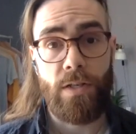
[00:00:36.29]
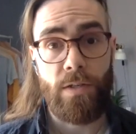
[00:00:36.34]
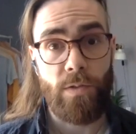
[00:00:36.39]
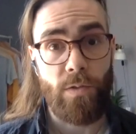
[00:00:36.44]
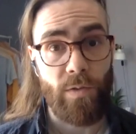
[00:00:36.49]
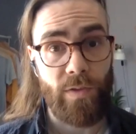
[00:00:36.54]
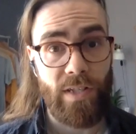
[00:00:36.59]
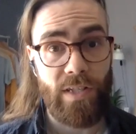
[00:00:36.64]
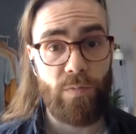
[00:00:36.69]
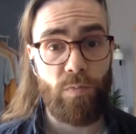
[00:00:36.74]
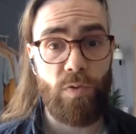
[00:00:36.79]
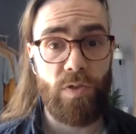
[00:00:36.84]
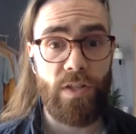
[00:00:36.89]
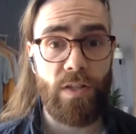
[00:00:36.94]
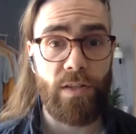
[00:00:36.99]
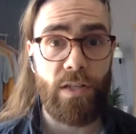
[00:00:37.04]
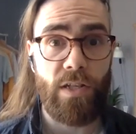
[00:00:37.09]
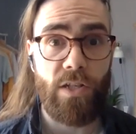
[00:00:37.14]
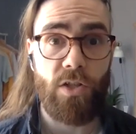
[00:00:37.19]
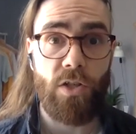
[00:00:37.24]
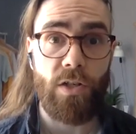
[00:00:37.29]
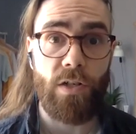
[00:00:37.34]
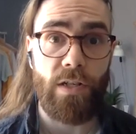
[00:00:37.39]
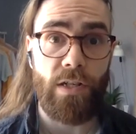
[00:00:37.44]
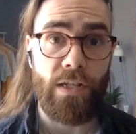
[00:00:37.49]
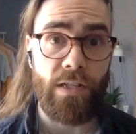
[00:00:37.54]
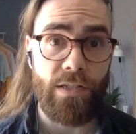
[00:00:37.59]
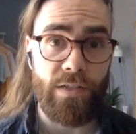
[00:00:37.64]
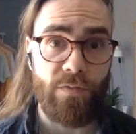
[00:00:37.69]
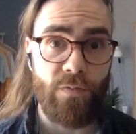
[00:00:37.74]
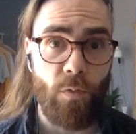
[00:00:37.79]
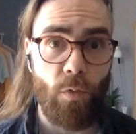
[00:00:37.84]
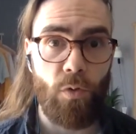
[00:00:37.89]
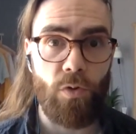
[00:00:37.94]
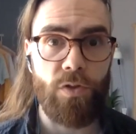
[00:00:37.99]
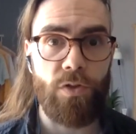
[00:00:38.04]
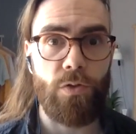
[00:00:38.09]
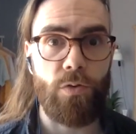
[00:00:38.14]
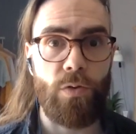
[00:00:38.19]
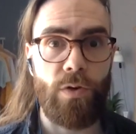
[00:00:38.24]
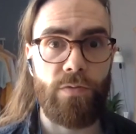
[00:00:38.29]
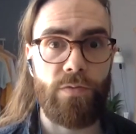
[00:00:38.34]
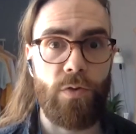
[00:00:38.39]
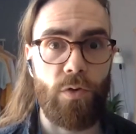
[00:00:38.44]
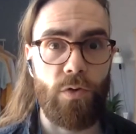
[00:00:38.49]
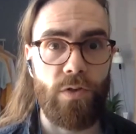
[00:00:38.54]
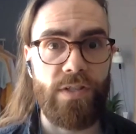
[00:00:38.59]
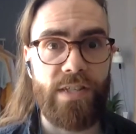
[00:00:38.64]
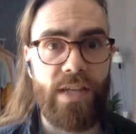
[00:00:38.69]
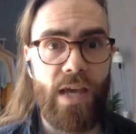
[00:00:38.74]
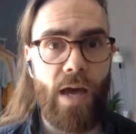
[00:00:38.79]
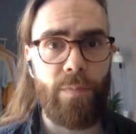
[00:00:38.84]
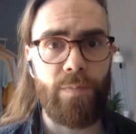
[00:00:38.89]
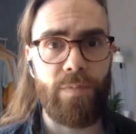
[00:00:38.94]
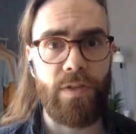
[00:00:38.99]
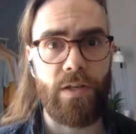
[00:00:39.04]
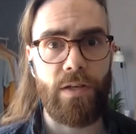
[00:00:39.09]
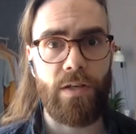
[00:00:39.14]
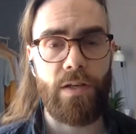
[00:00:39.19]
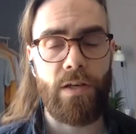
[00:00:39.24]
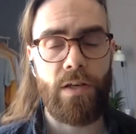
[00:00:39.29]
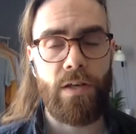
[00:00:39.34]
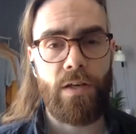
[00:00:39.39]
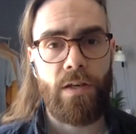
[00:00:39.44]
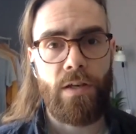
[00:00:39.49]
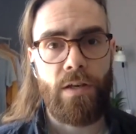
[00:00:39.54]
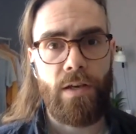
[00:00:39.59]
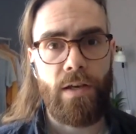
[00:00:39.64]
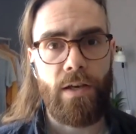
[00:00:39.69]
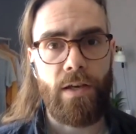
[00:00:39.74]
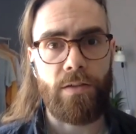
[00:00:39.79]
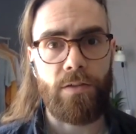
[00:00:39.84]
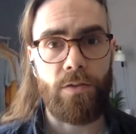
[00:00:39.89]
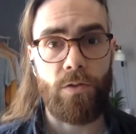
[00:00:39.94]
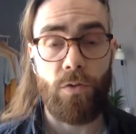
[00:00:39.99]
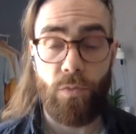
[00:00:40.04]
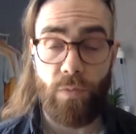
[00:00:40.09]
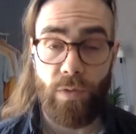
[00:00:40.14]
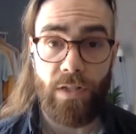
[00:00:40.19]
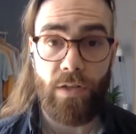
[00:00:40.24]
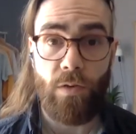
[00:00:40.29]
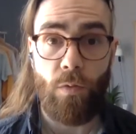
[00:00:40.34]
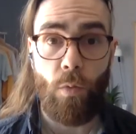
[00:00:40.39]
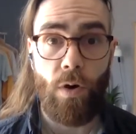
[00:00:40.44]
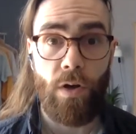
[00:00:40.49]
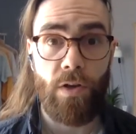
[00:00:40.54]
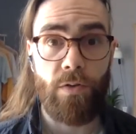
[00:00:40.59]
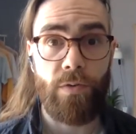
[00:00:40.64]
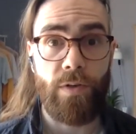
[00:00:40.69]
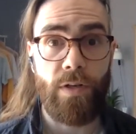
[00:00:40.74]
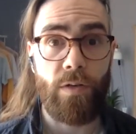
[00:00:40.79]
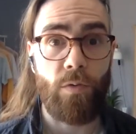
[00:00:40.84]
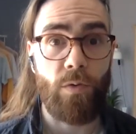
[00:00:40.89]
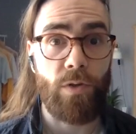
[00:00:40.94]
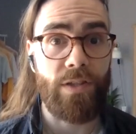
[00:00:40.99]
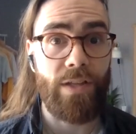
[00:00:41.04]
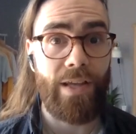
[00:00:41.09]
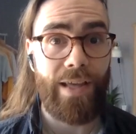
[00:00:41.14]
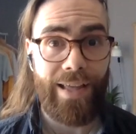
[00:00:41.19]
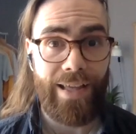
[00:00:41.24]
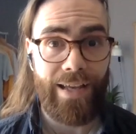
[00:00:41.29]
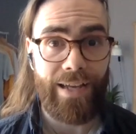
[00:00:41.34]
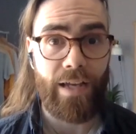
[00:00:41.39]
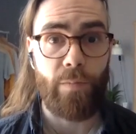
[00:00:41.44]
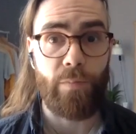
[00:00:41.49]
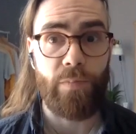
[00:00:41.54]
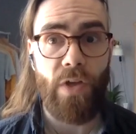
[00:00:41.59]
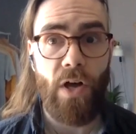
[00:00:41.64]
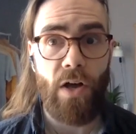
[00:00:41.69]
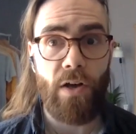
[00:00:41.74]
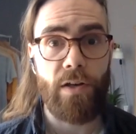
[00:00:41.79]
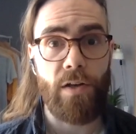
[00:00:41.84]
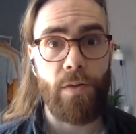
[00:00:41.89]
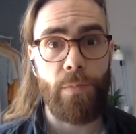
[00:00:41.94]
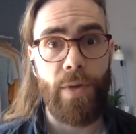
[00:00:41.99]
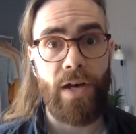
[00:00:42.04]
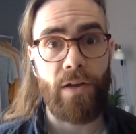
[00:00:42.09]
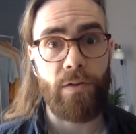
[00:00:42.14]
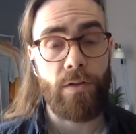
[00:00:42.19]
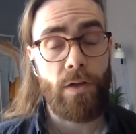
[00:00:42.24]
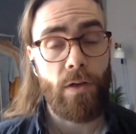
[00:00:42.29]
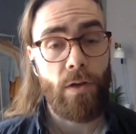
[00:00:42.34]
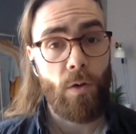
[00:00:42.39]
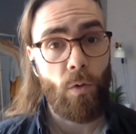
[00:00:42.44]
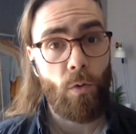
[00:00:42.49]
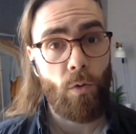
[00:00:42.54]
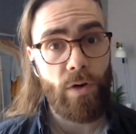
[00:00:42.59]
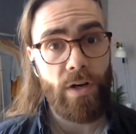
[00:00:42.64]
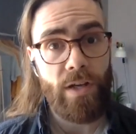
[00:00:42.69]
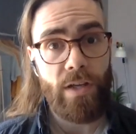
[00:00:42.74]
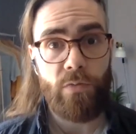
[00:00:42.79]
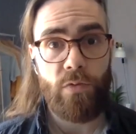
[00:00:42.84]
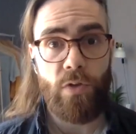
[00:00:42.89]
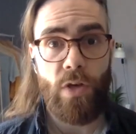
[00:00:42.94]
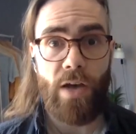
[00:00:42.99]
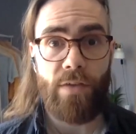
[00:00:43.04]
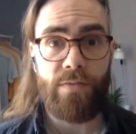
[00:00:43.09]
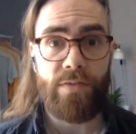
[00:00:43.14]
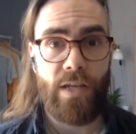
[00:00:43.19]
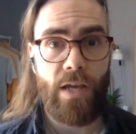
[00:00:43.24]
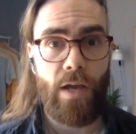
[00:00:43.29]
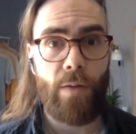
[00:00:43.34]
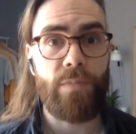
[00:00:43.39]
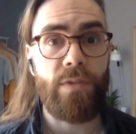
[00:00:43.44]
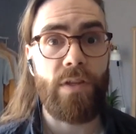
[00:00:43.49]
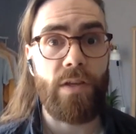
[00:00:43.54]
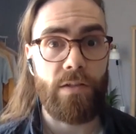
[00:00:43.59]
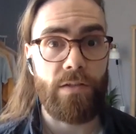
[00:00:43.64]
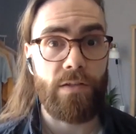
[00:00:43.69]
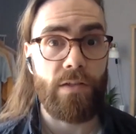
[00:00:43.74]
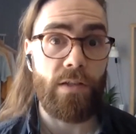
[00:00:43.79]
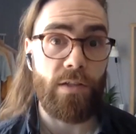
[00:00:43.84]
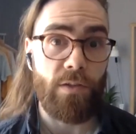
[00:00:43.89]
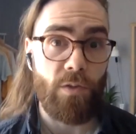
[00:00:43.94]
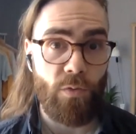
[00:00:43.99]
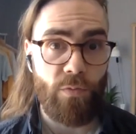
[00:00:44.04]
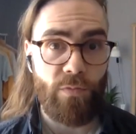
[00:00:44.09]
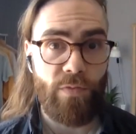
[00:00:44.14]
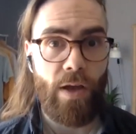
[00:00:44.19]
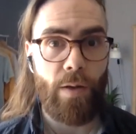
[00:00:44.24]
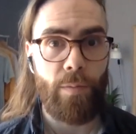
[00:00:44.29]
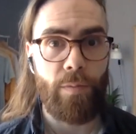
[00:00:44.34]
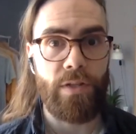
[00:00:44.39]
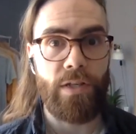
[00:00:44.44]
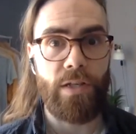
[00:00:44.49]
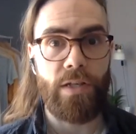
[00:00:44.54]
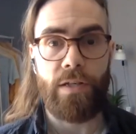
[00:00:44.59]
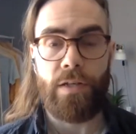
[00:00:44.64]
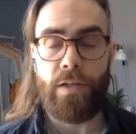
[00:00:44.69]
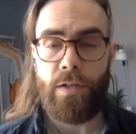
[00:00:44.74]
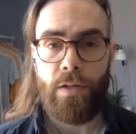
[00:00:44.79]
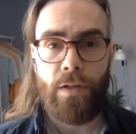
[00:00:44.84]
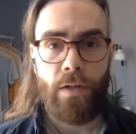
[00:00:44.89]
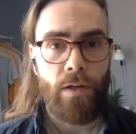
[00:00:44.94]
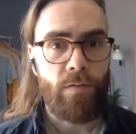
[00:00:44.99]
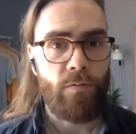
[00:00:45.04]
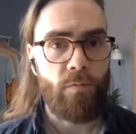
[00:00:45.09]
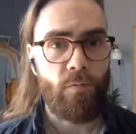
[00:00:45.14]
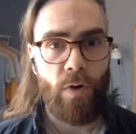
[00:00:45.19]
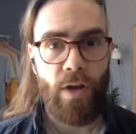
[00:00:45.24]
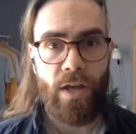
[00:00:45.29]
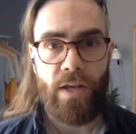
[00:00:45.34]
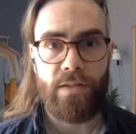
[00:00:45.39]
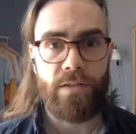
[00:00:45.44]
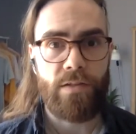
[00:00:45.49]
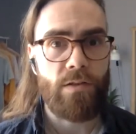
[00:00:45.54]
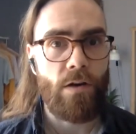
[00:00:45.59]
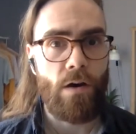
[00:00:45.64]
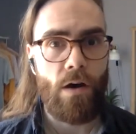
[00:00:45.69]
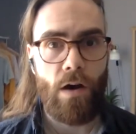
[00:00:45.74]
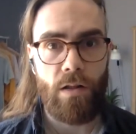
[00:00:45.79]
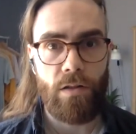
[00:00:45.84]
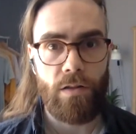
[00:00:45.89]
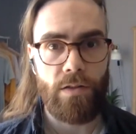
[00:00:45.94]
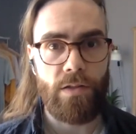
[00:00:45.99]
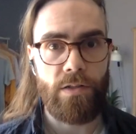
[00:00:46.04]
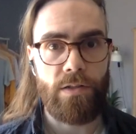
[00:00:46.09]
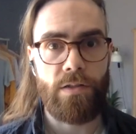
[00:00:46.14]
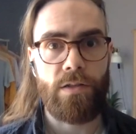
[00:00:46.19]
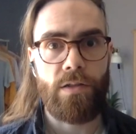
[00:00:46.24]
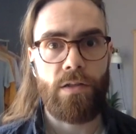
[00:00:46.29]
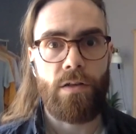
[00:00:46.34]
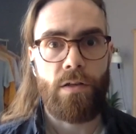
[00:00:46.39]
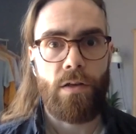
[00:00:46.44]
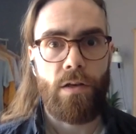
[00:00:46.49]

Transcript: So, this presentation is for you if you're a skeptic and you're really wondering what the heck I'm talking about, or if you have skeptics in your family, friends, colleagues.